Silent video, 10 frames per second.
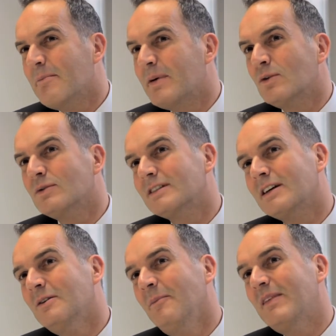But
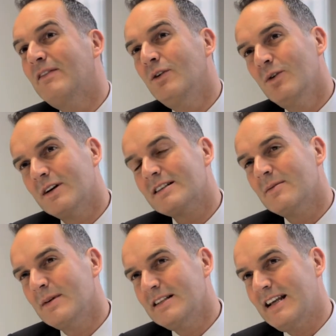also, if you look at
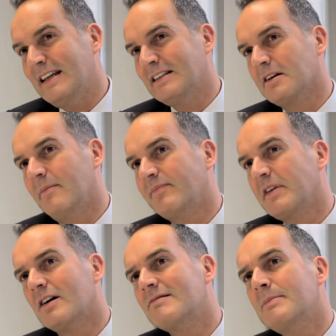some of the data,
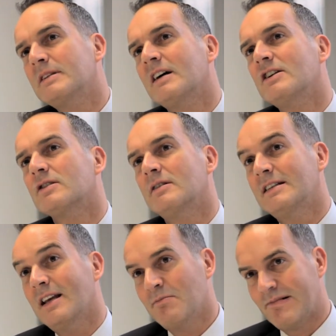our reputation
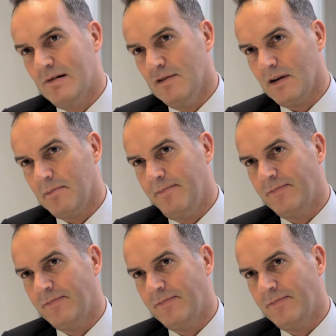is improving.